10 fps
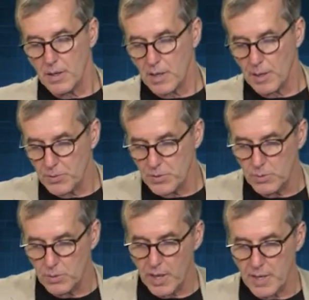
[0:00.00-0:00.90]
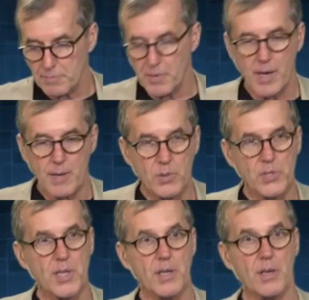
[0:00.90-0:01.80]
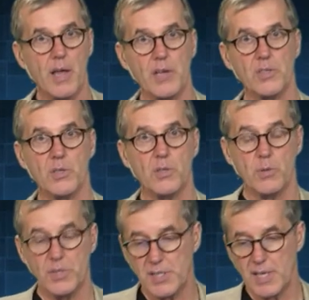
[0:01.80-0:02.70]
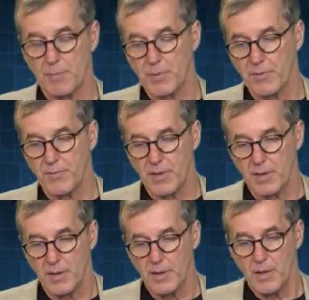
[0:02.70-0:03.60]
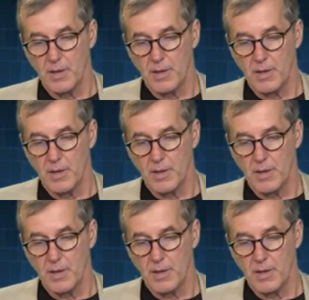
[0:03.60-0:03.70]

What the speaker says: coupled to a light pipe, which then allows you to do a sampling via